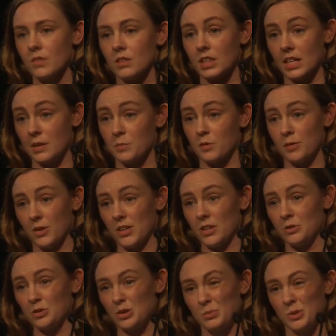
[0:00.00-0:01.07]
theme for it
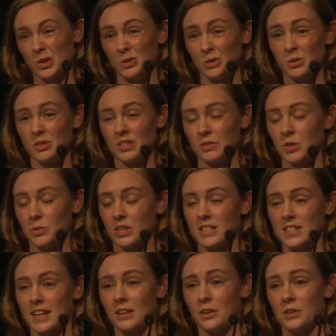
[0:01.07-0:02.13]
on Drupal.org if you
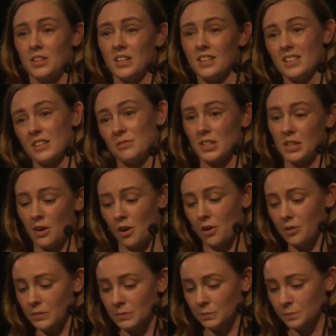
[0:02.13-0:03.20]
want to download it and give it a go.